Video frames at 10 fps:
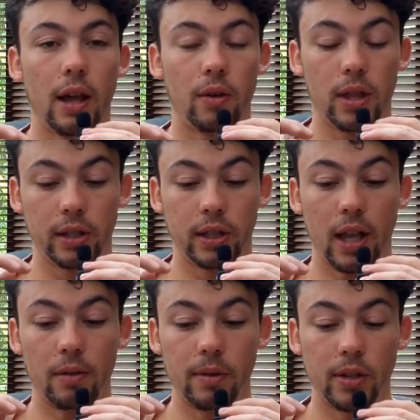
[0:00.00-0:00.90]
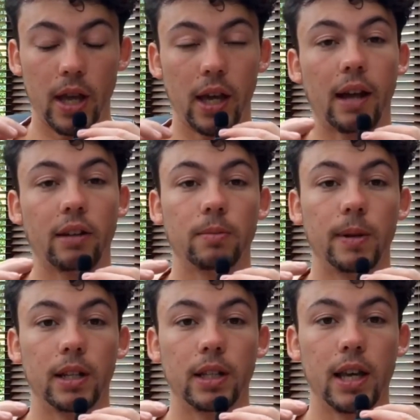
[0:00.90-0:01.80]
Now, this can help you take
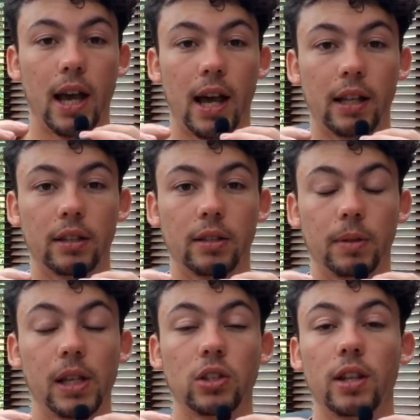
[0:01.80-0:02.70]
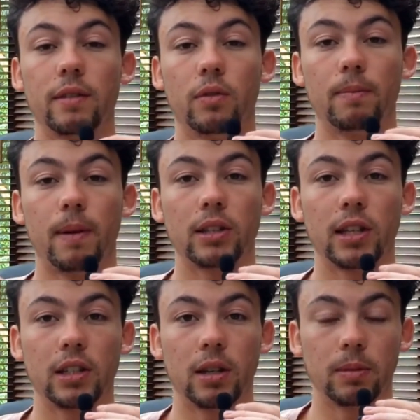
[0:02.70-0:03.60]
accountability and potentially avoid bad
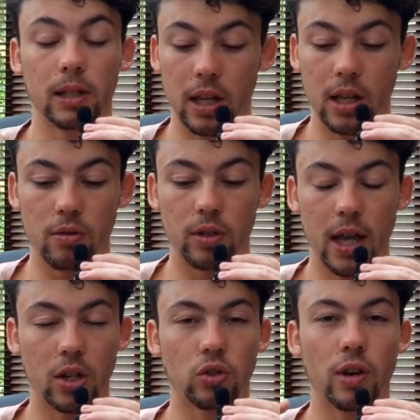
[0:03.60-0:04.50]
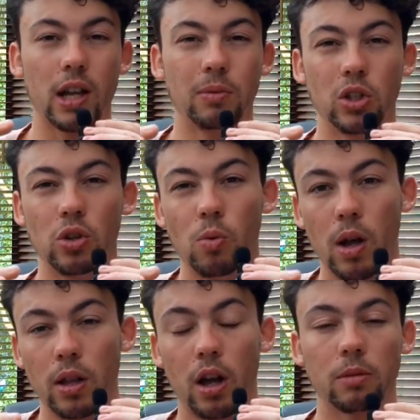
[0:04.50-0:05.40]
setups. Let's say you take a trade which you
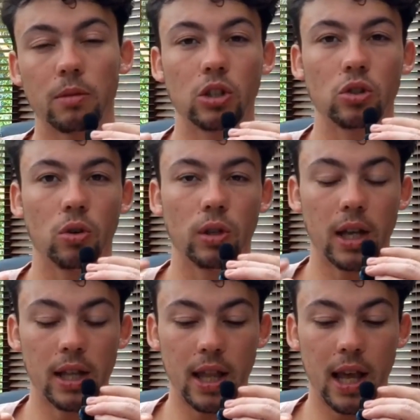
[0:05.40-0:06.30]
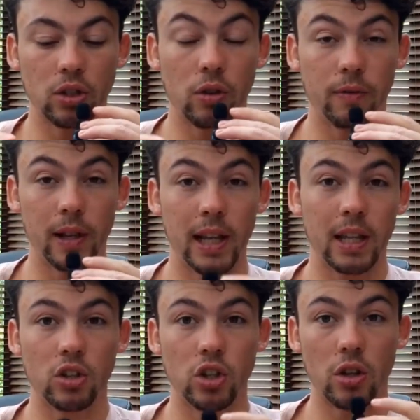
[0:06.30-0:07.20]
weren't 100% sure on, and then as you're filling
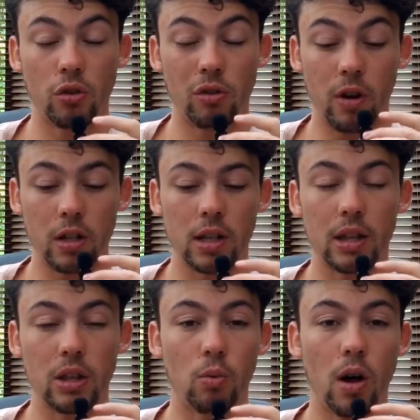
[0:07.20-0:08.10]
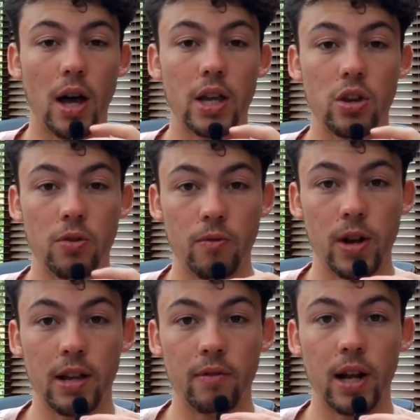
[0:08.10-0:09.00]
in the journal and writing down the why, you
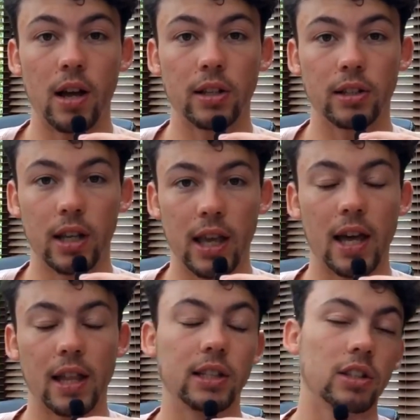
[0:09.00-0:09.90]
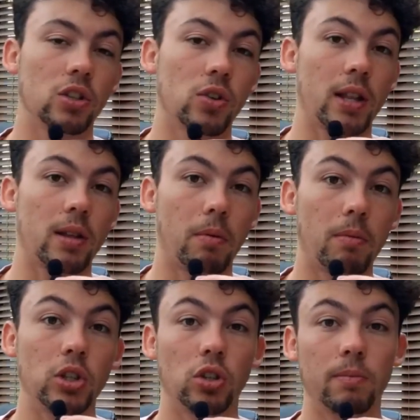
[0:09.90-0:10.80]
really realize that, yeah, this is a trade I
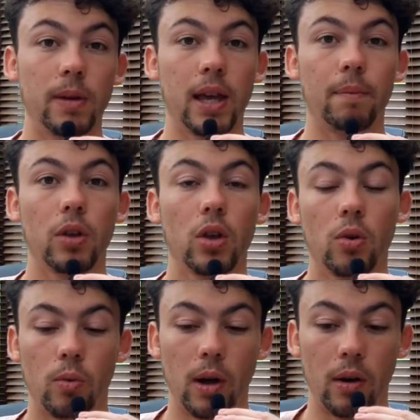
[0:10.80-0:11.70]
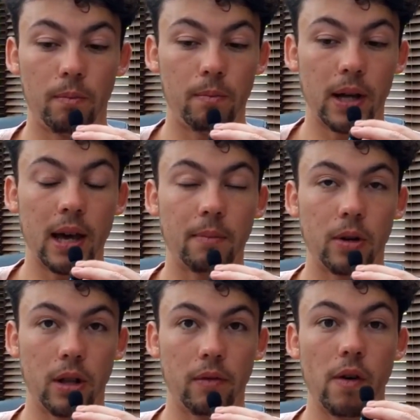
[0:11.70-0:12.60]
probably shouldn't be in. Well, by that
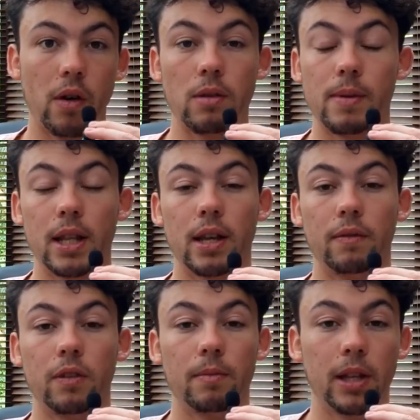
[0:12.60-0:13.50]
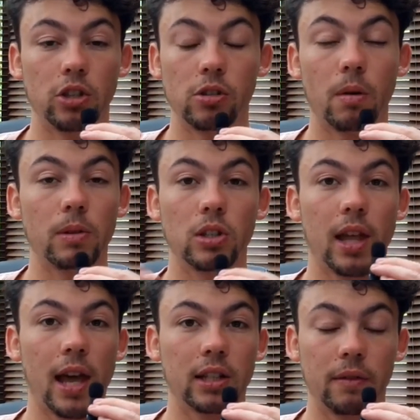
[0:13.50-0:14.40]
point, if you've only been in it a few minutes, you can probably
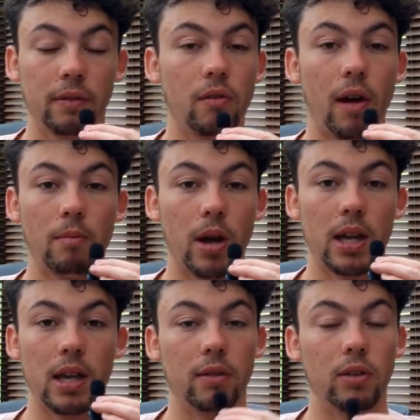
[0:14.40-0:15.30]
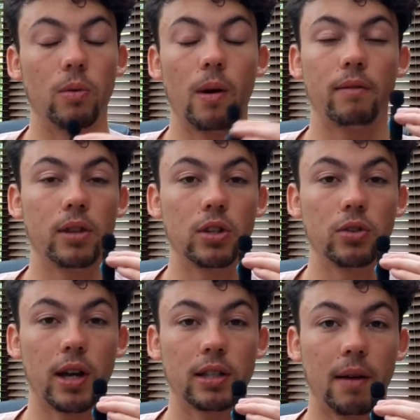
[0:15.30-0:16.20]
just exit for around break even or wherever the
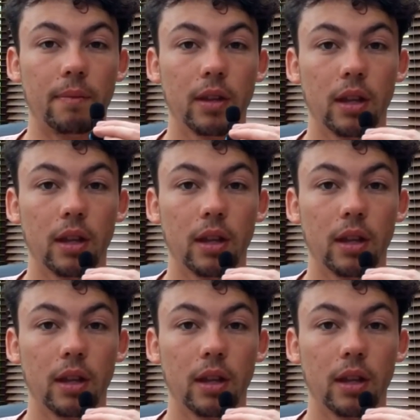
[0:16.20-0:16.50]
trade's at.